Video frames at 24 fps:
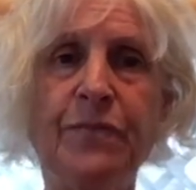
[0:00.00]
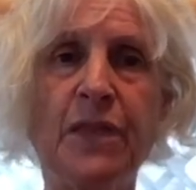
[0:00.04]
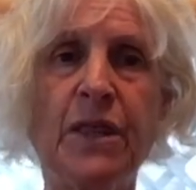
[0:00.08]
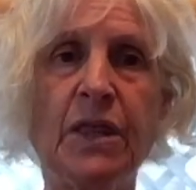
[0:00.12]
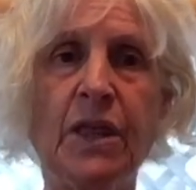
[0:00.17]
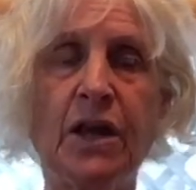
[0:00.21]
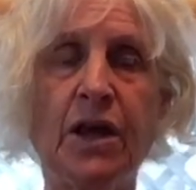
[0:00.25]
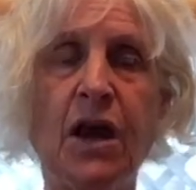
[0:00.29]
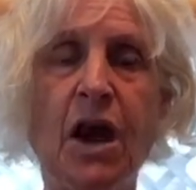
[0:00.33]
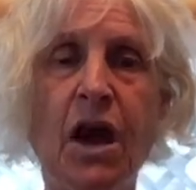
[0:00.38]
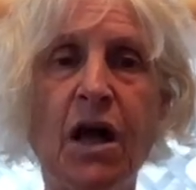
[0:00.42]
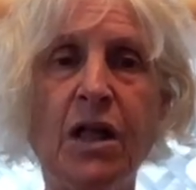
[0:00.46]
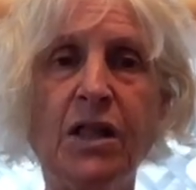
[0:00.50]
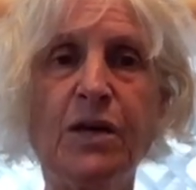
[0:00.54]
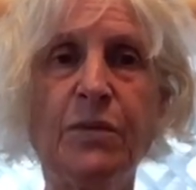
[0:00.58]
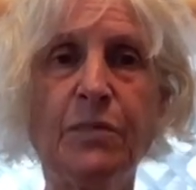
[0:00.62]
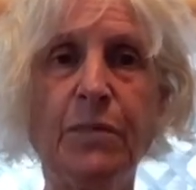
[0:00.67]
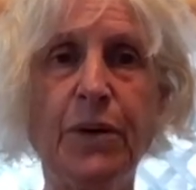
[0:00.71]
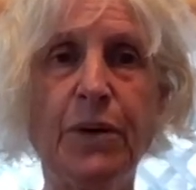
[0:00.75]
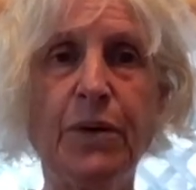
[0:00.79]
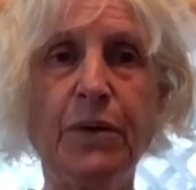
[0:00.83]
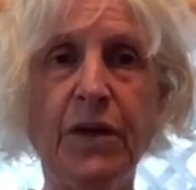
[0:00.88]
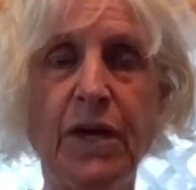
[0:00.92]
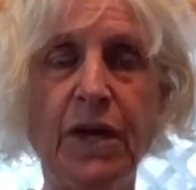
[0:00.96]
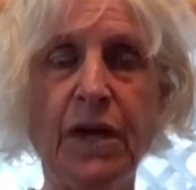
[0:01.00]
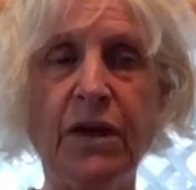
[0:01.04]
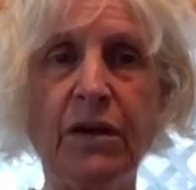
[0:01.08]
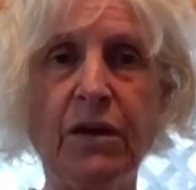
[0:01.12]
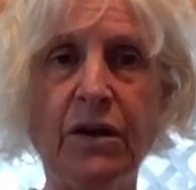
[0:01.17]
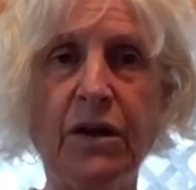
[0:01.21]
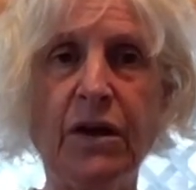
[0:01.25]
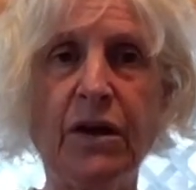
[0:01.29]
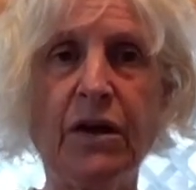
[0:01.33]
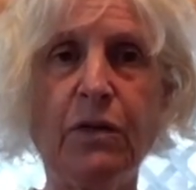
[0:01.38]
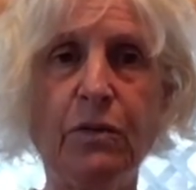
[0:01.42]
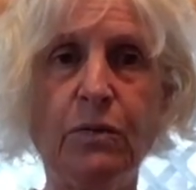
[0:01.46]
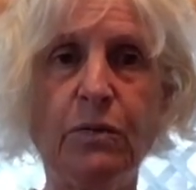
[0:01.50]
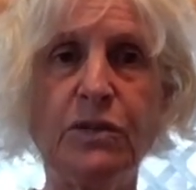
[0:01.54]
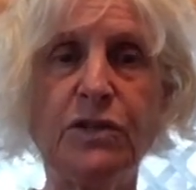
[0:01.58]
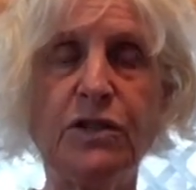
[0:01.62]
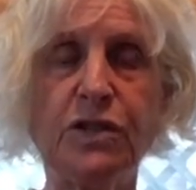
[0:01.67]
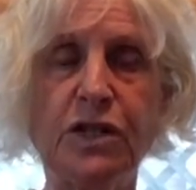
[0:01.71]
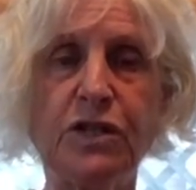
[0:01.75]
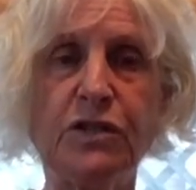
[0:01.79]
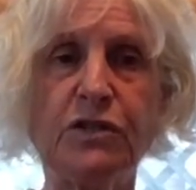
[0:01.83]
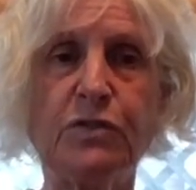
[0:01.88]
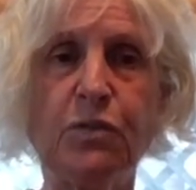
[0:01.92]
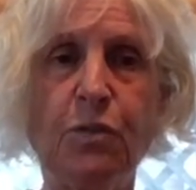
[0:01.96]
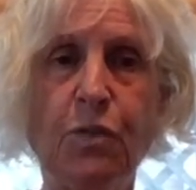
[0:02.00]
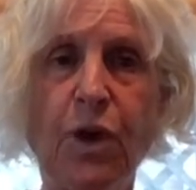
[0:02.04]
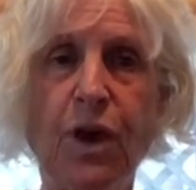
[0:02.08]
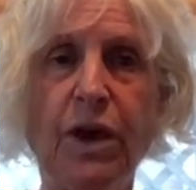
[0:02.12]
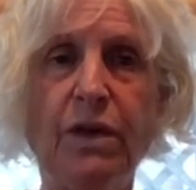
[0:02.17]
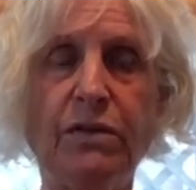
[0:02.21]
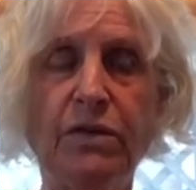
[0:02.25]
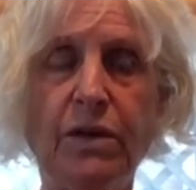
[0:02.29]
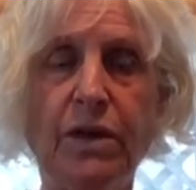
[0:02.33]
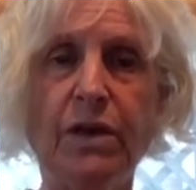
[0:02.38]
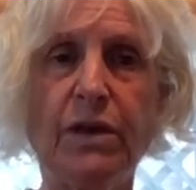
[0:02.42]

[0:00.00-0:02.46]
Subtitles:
The collarbone area, which is where